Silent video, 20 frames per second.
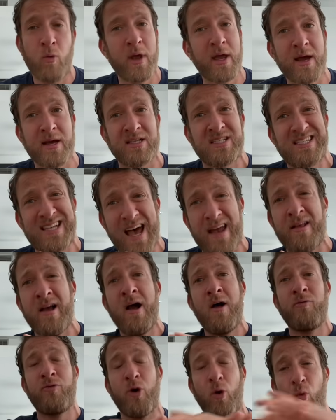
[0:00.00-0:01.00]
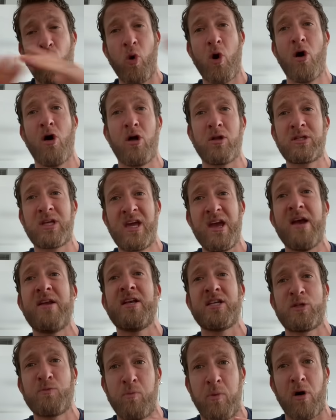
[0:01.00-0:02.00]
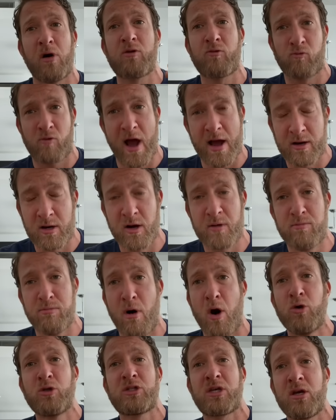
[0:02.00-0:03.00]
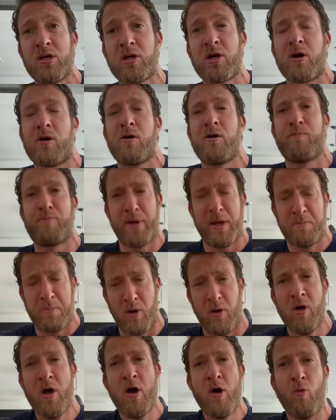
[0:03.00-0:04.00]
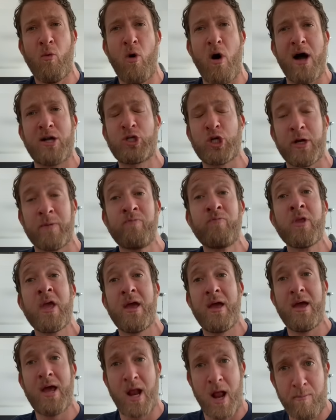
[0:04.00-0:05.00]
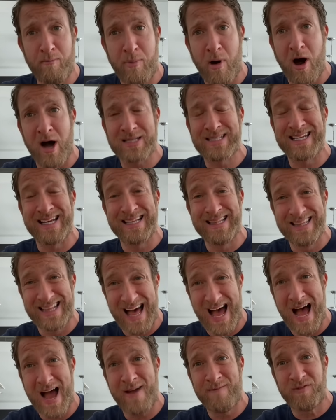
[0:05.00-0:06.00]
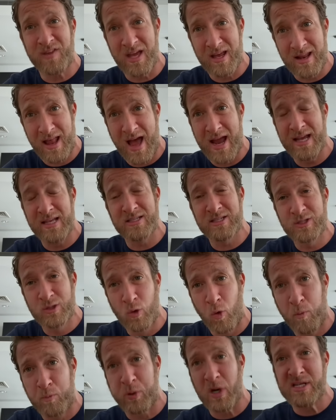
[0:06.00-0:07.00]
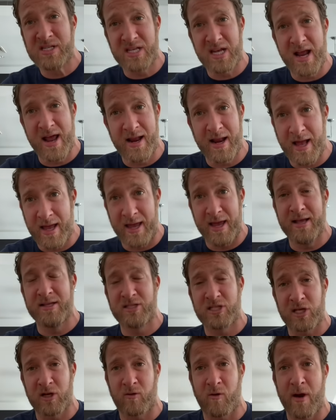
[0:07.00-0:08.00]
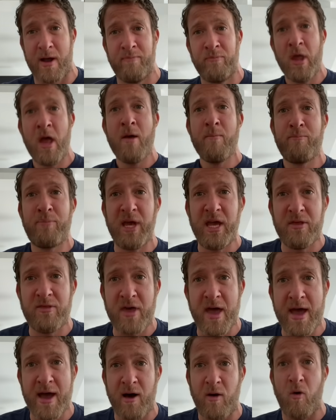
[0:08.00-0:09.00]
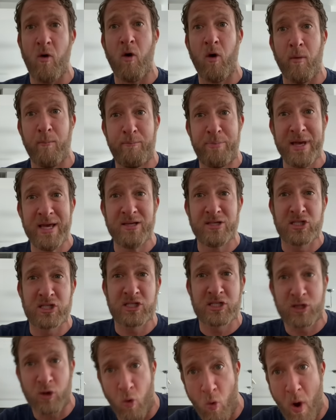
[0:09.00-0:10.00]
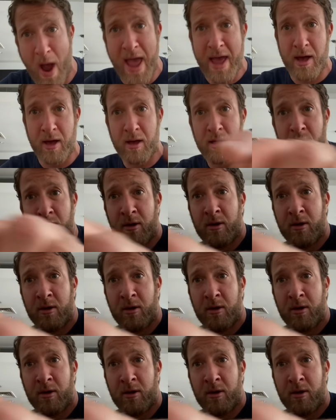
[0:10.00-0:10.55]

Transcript: We're going to set the World Guinness Book record, most concurrent people watching and unboxing live tonight, Stoolpresidente Instagram. Be there or be square.